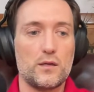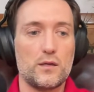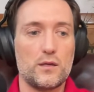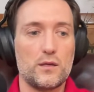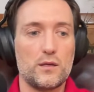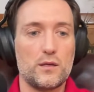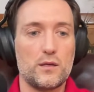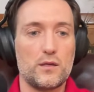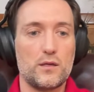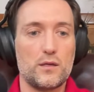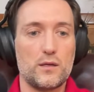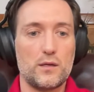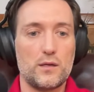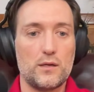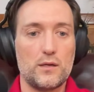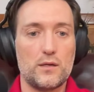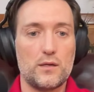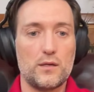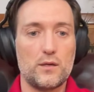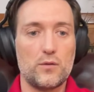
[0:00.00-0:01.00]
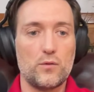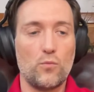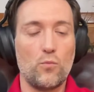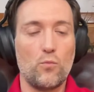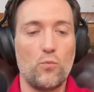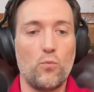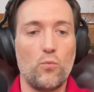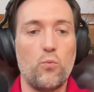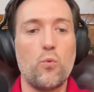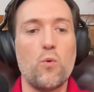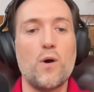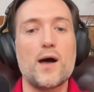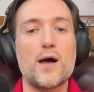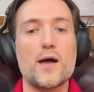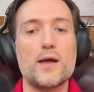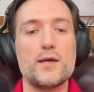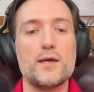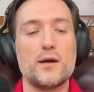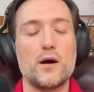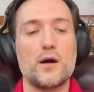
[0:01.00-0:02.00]
it,
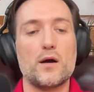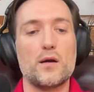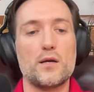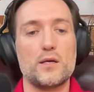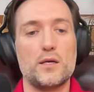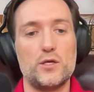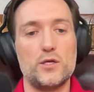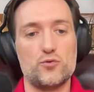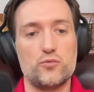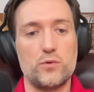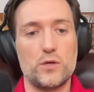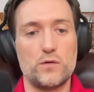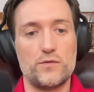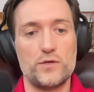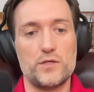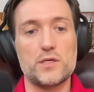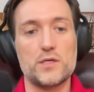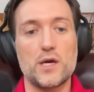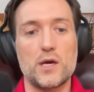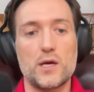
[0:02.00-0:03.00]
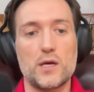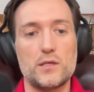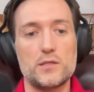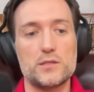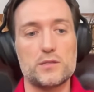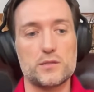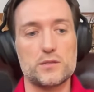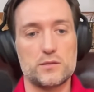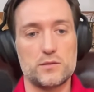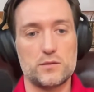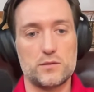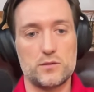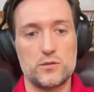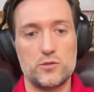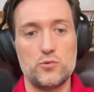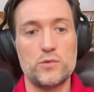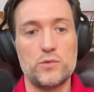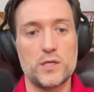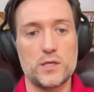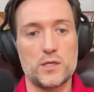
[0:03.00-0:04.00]
why are each one of the sides
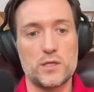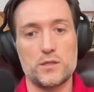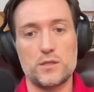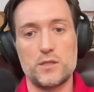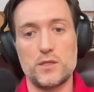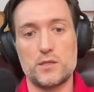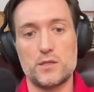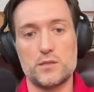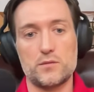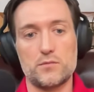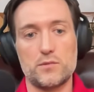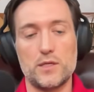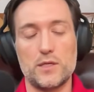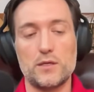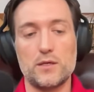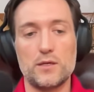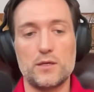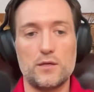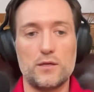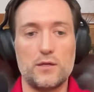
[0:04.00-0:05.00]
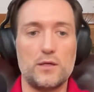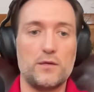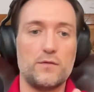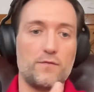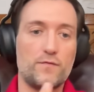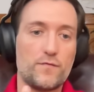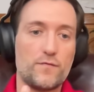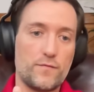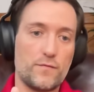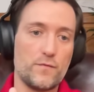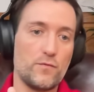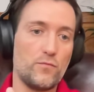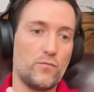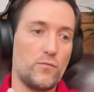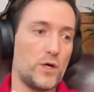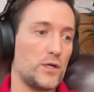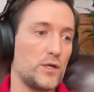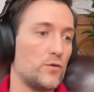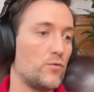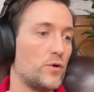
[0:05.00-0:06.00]
doing this, right? And if
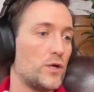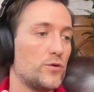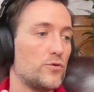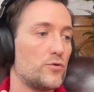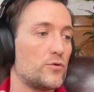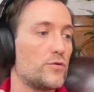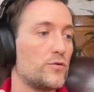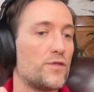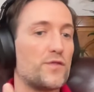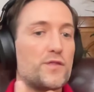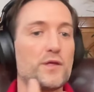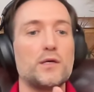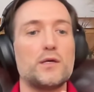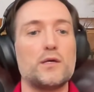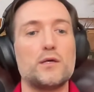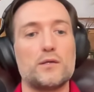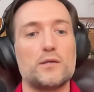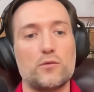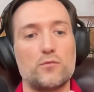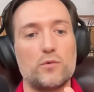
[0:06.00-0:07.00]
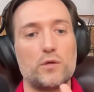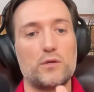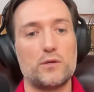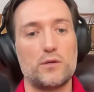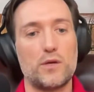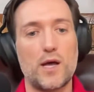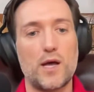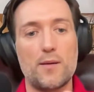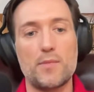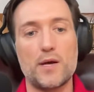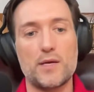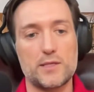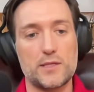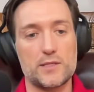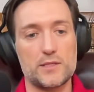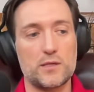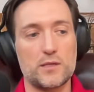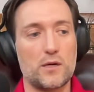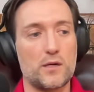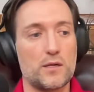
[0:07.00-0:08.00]
when when you're thinking that what Hamas
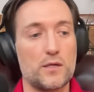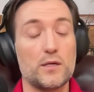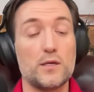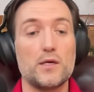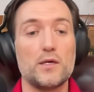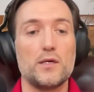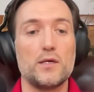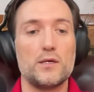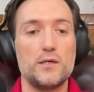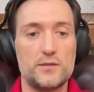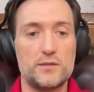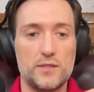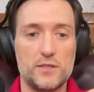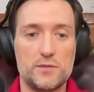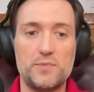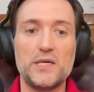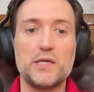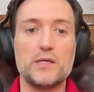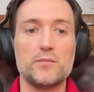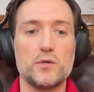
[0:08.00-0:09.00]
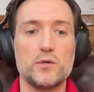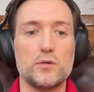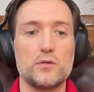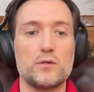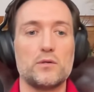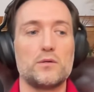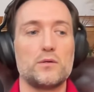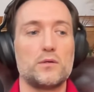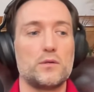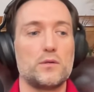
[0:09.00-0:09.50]
has done is despicable,